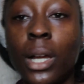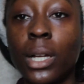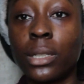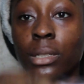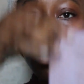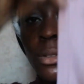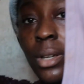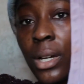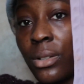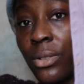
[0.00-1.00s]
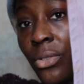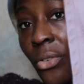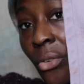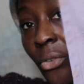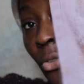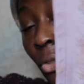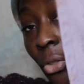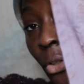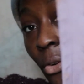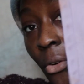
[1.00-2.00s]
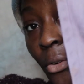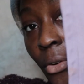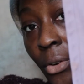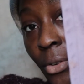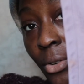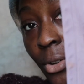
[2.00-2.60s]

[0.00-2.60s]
and that is that.